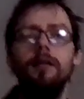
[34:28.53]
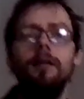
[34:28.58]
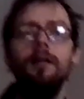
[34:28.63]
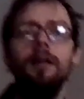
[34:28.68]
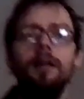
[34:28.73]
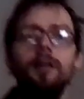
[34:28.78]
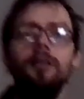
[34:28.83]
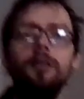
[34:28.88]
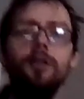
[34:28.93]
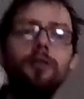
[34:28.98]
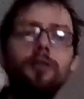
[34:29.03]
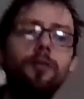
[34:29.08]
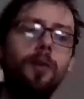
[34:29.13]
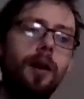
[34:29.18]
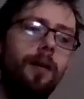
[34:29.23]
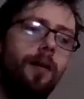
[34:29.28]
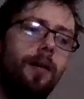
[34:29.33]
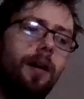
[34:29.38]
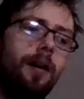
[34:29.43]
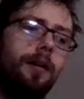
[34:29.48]
issue
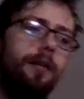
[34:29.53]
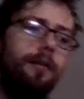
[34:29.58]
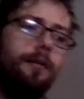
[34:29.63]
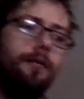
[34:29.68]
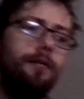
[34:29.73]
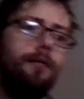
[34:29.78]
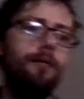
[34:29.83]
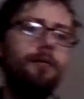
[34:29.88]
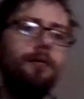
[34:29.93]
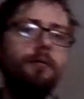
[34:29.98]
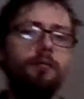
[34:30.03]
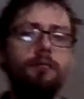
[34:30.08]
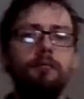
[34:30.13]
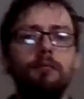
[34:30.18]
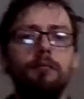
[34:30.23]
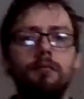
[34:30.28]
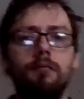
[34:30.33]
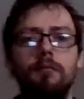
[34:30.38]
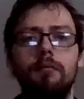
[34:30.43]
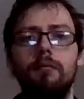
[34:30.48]
where I
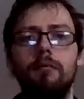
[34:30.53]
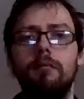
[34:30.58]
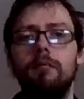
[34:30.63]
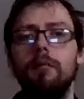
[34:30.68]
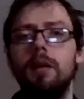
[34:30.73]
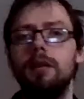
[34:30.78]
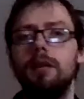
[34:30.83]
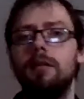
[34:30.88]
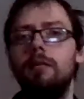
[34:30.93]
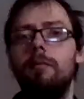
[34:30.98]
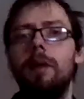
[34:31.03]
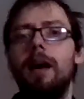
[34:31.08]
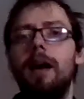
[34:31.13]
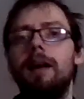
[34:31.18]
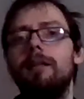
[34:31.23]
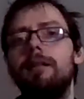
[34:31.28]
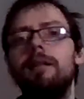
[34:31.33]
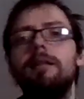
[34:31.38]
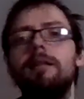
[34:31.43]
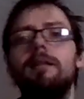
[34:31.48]
must have
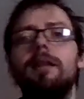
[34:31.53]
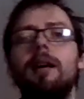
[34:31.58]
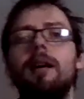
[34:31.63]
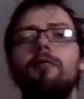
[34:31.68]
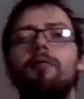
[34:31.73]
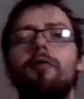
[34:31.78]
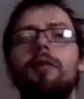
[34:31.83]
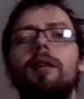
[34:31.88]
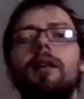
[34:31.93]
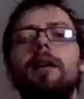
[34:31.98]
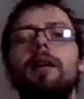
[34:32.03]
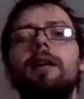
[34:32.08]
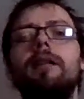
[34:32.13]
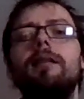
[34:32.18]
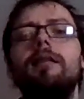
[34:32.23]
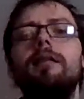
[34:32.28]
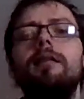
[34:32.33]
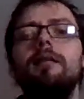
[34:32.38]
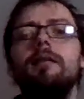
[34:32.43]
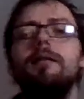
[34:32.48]
bagged it
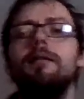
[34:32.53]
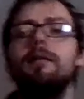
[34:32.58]
separately.